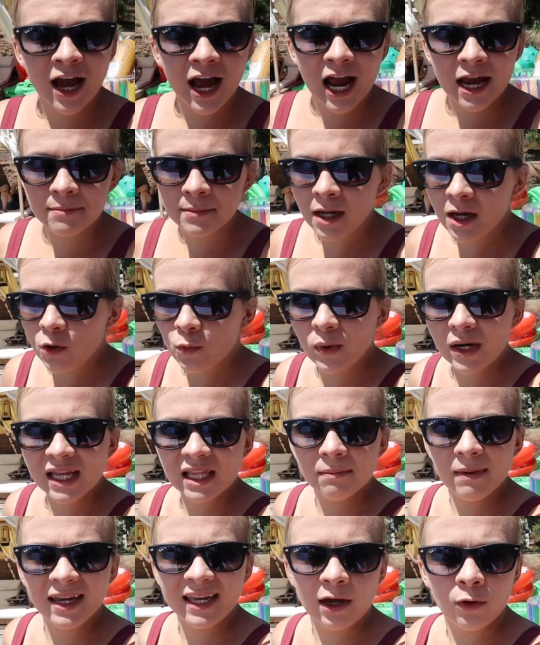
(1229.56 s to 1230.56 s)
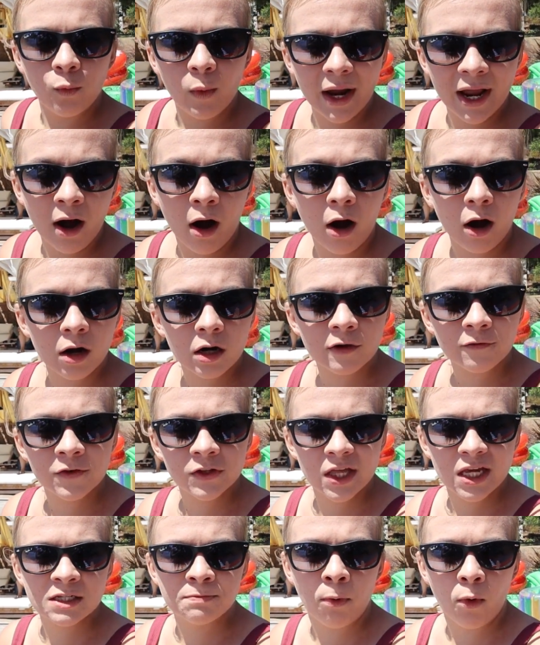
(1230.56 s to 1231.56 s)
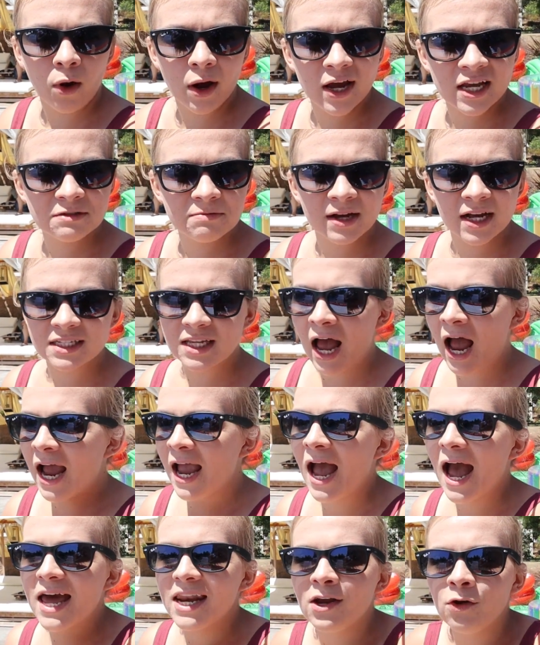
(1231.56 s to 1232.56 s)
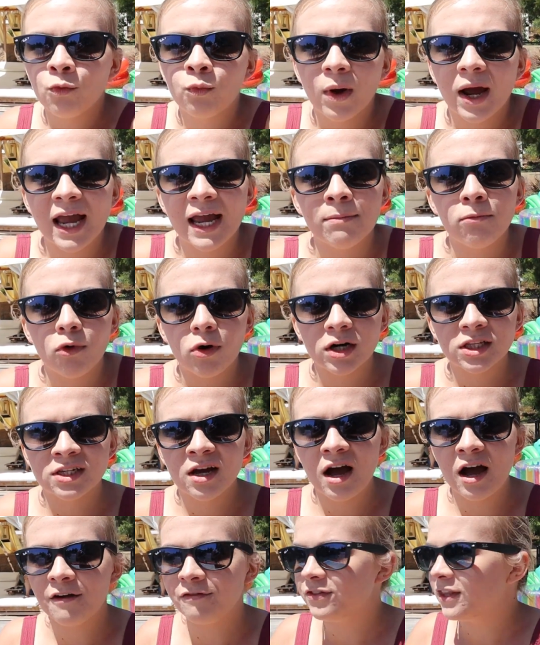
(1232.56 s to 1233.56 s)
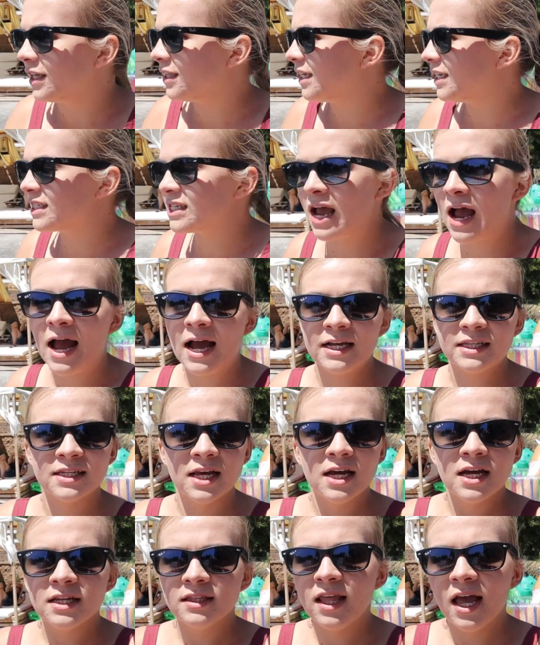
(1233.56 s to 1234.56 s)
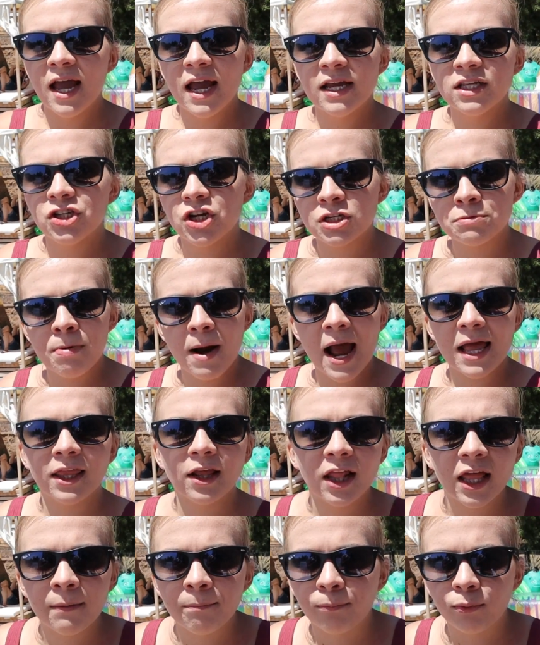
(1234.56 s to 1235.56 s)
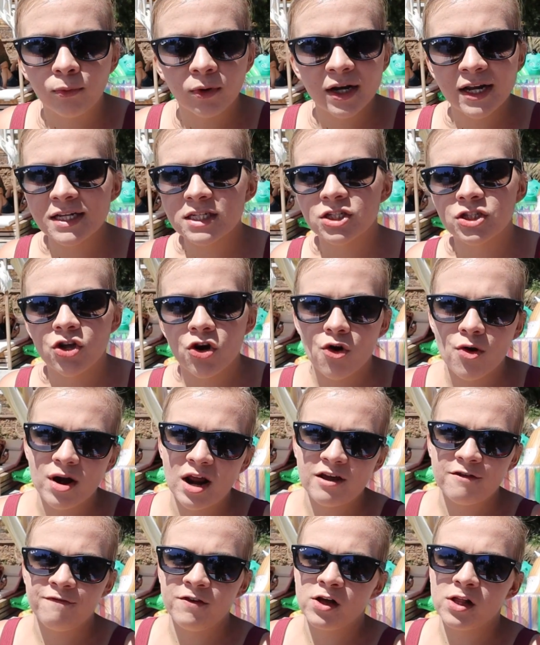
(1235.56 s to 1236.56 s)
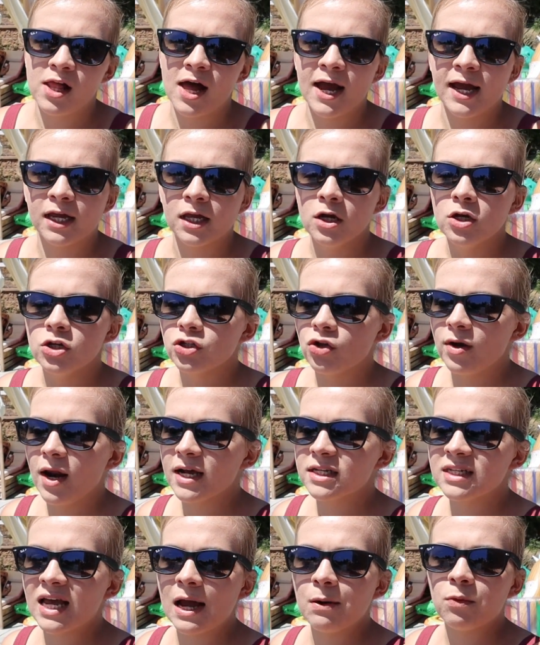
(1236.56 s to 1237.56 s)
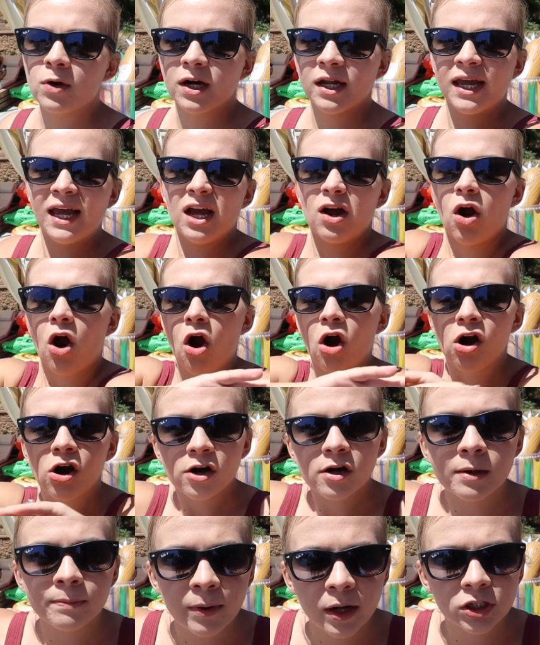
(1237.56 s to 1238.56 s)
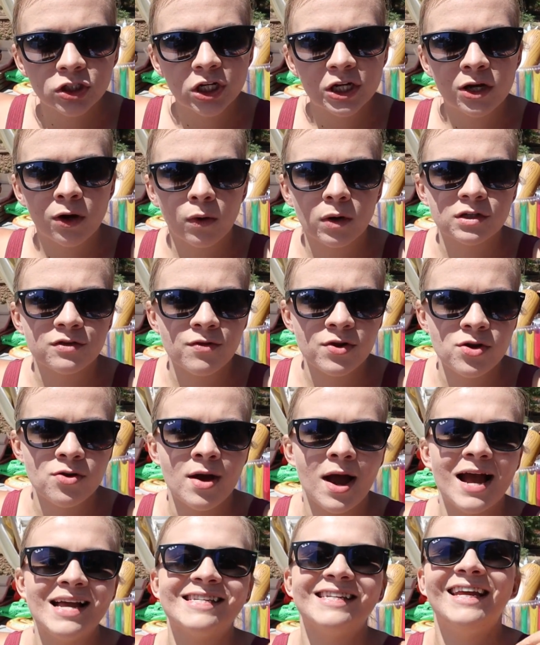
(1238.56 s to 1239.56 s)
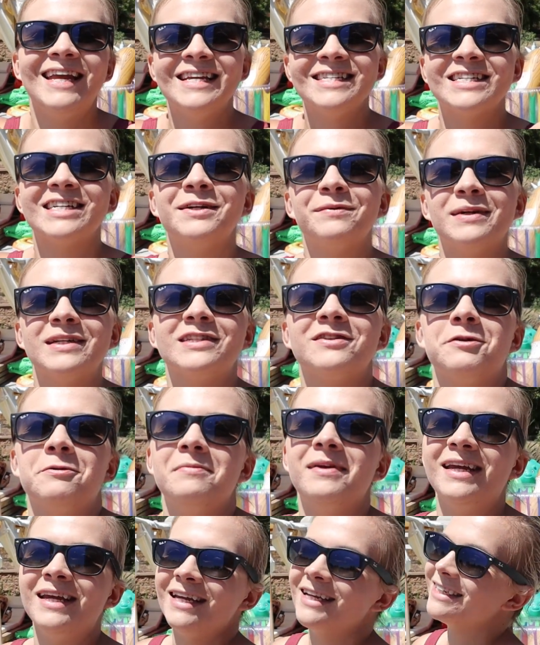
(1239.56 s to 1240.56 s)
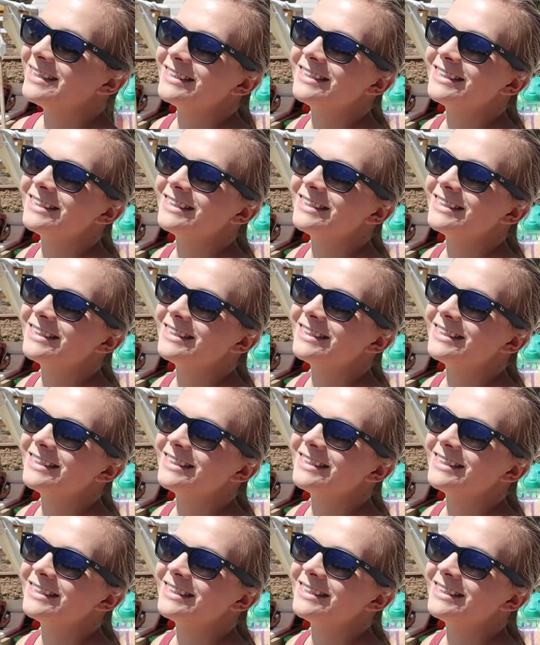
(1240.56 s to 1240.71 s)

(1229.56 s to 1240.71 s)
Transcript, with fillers: time, we need to make it way harder for these boys because I had it way more tough than these guys. They just practically breezed through it, I feel like. So next time, we're gonna get harder bungee cords for you guys and easier ones for me.